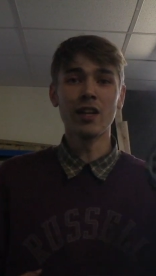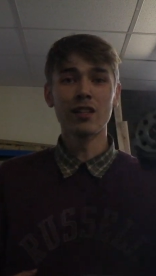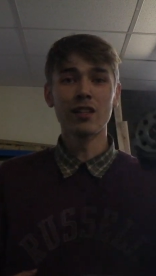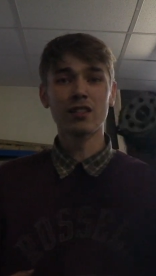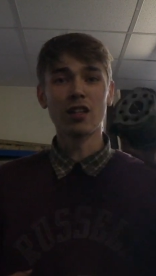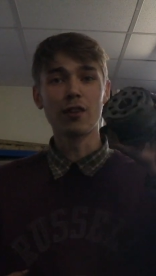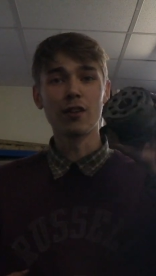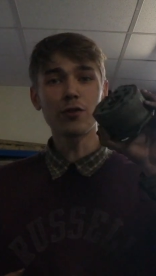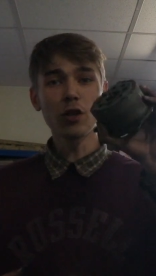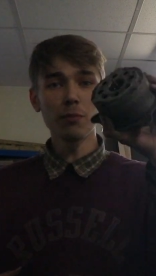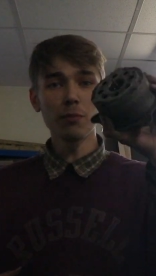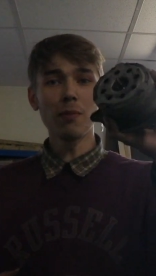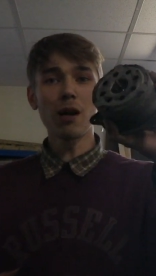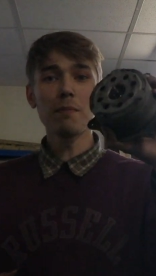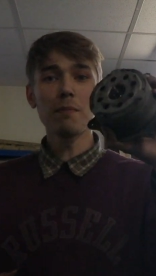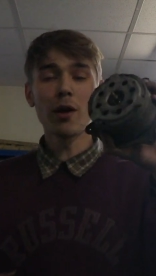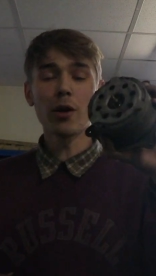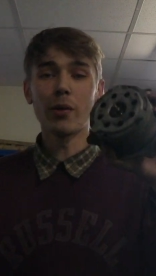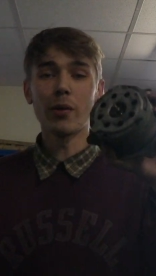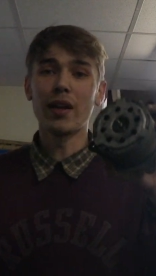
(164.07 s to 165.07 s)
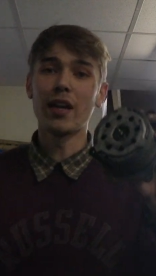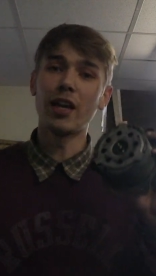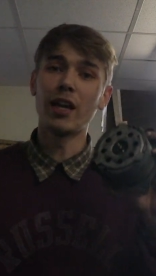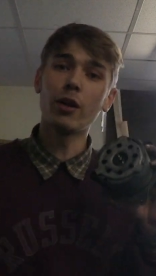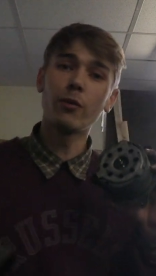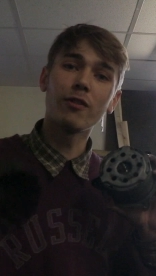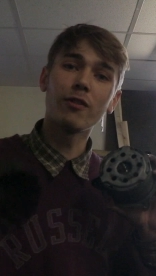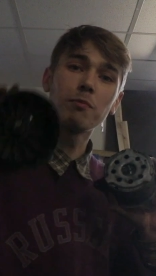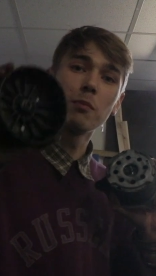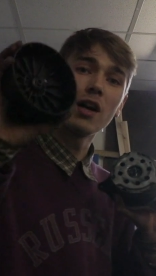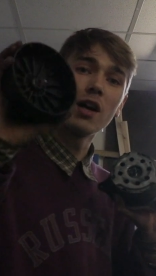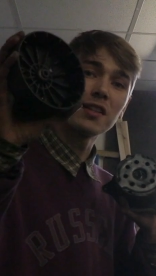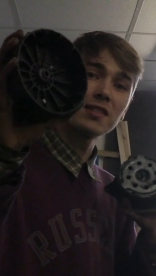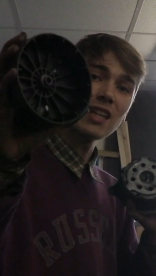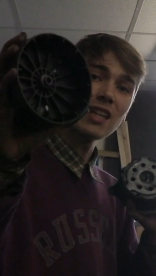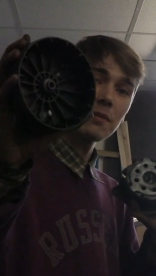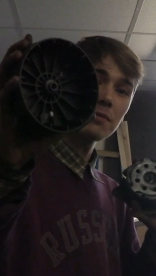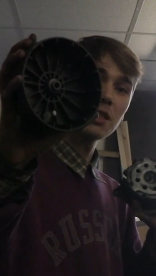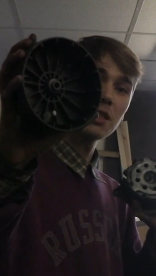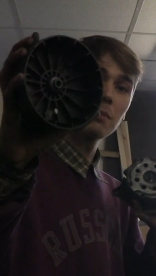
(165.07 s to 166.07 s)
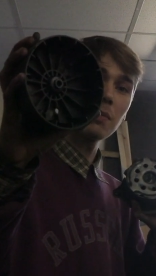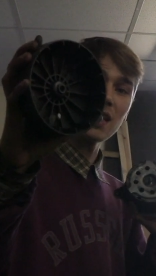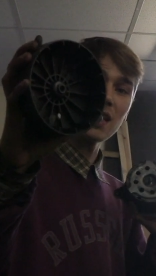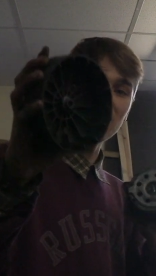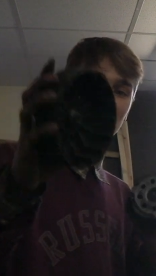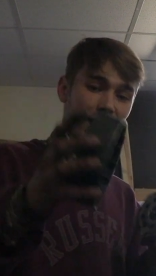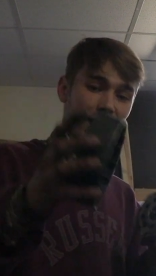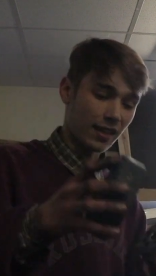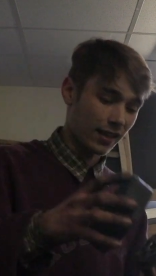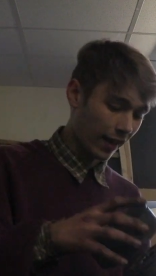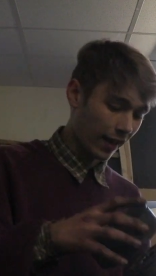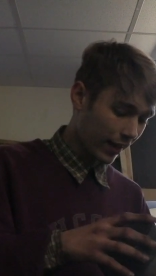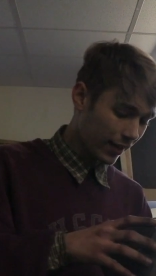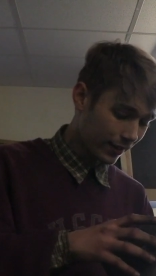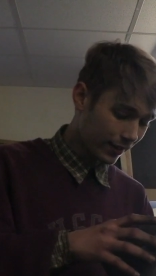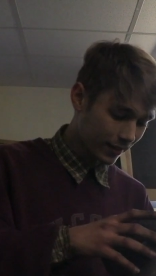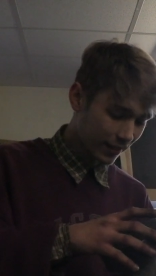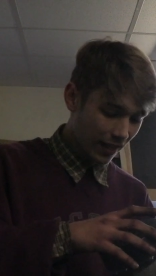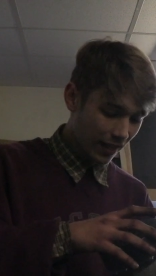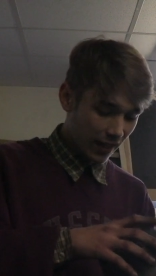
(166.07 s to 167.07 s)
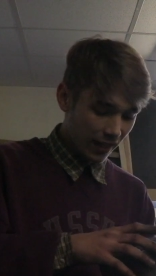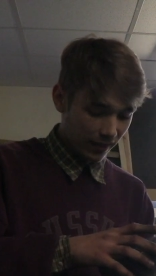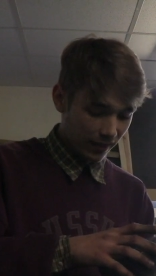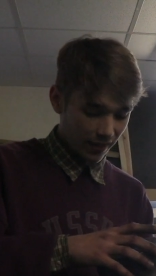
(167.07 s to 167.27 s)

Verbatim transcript: So I've got my motor here with my adapted plastic case.